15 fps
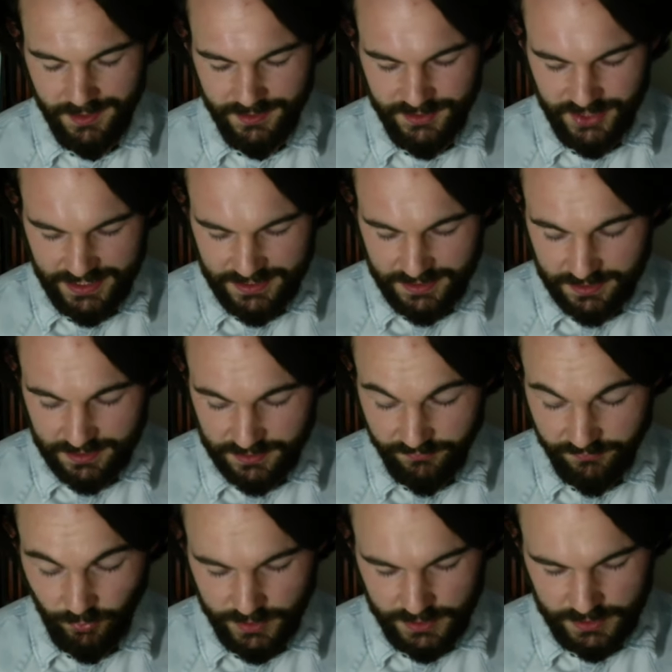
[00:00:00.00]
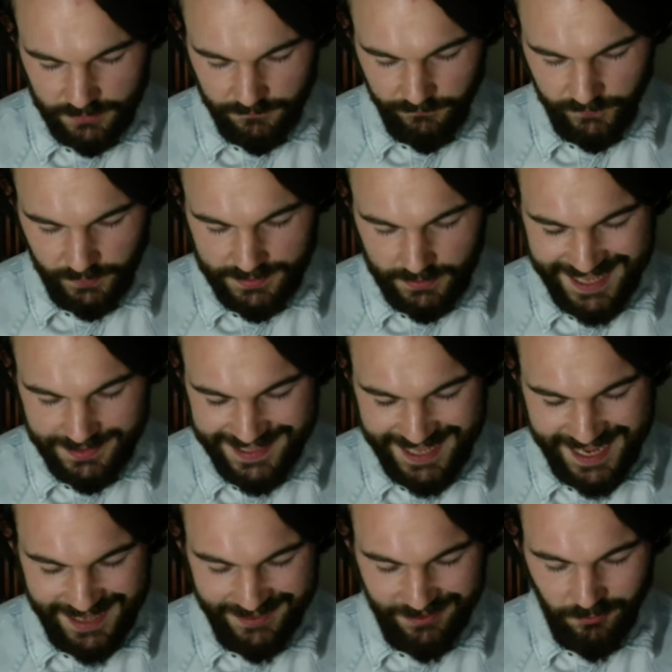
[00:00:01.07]
Jesus's voice is
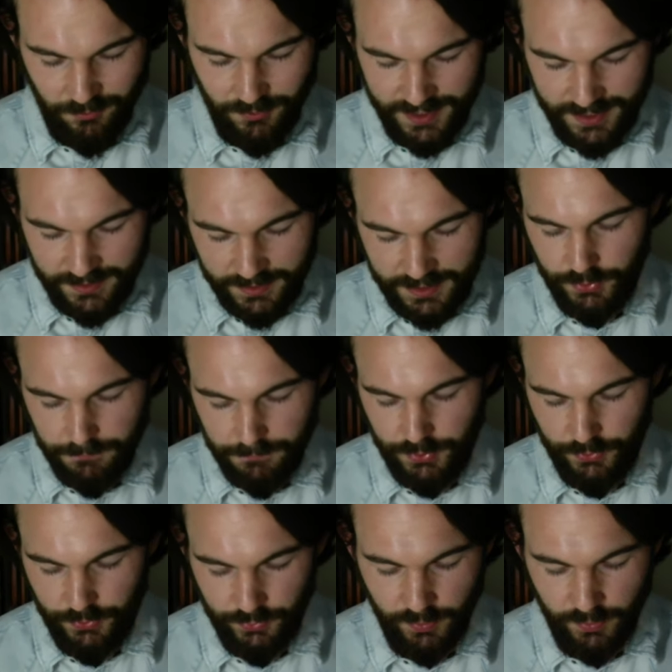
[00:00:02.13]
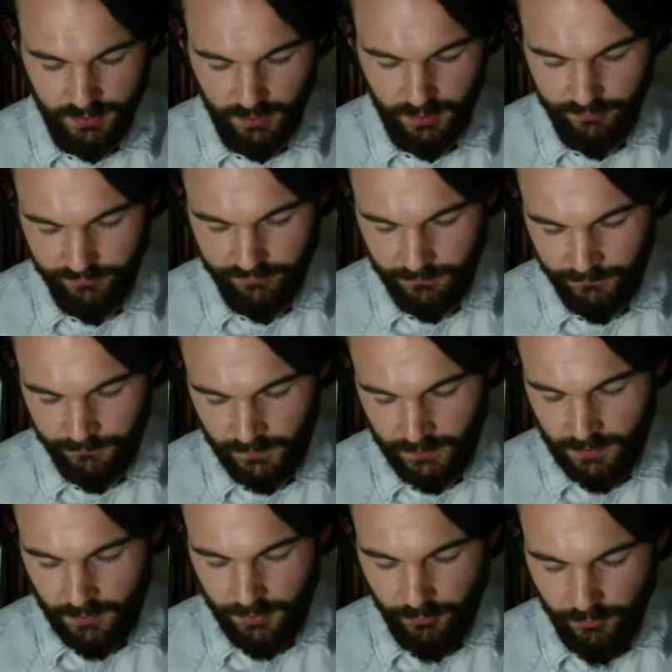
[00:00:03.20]
then really imbued with love,
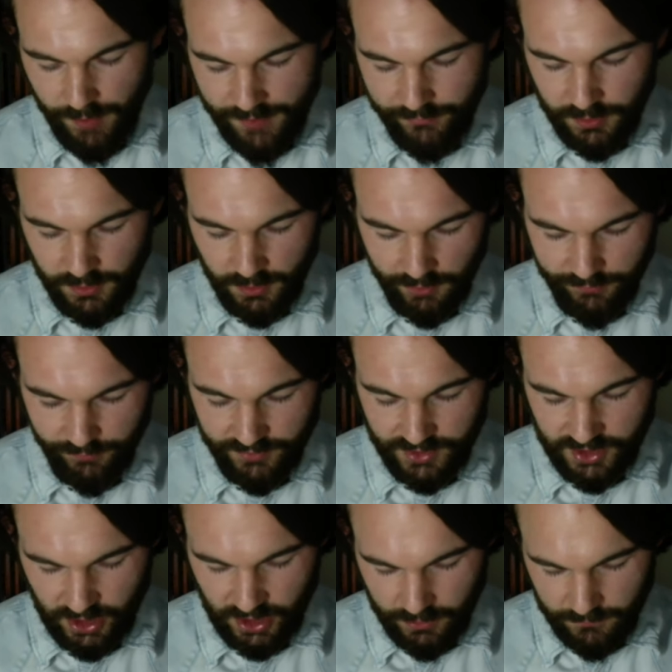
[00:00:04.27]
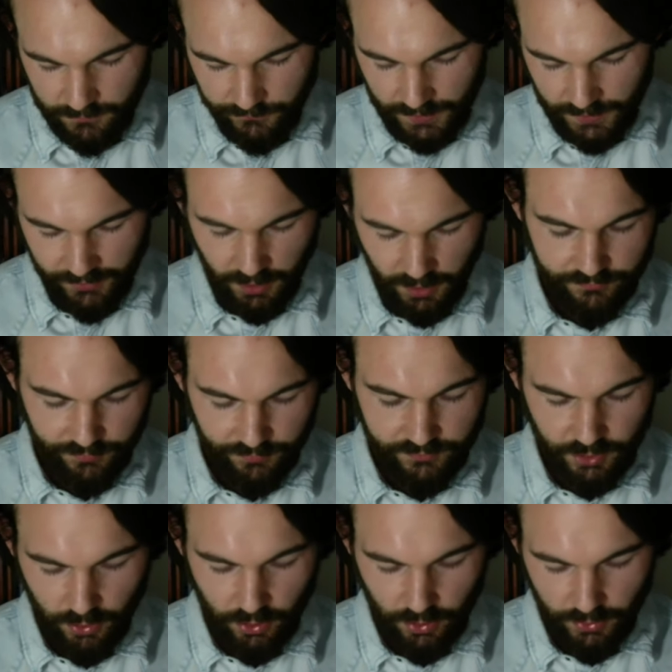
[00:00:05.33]
the reverent love of a son and the love of
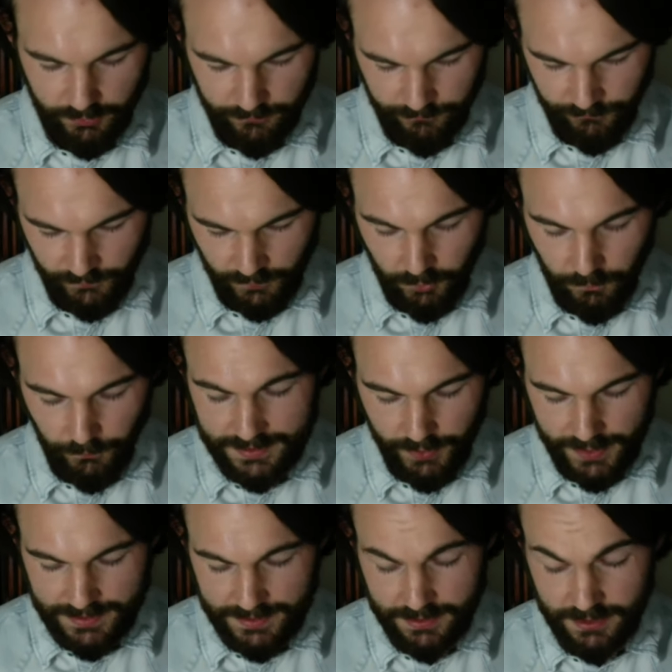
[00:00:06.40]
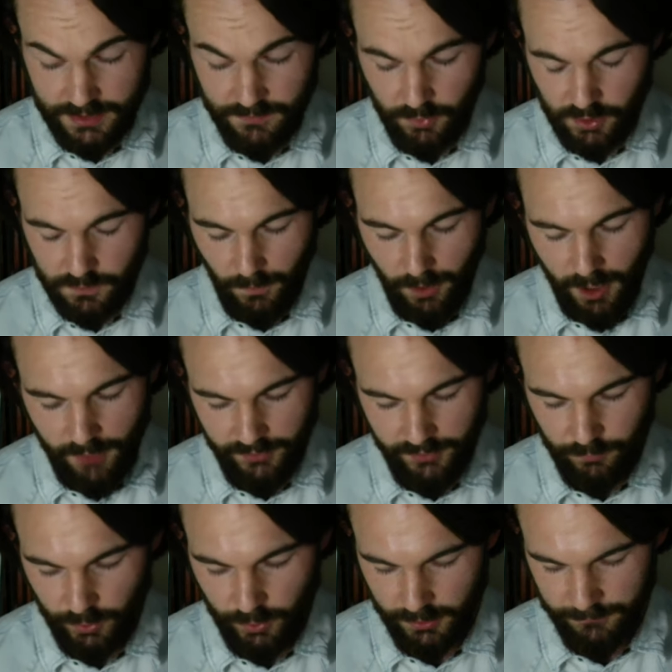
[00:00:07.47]
God who praises his most
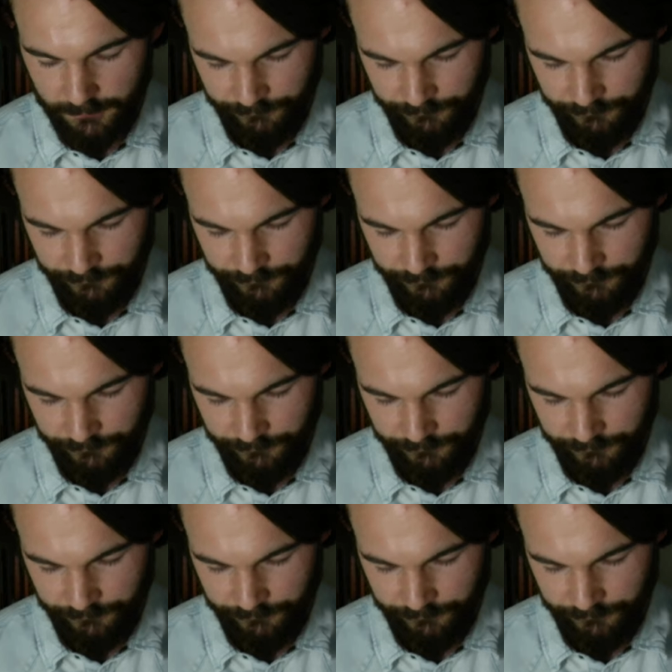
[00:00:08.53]
perfect work.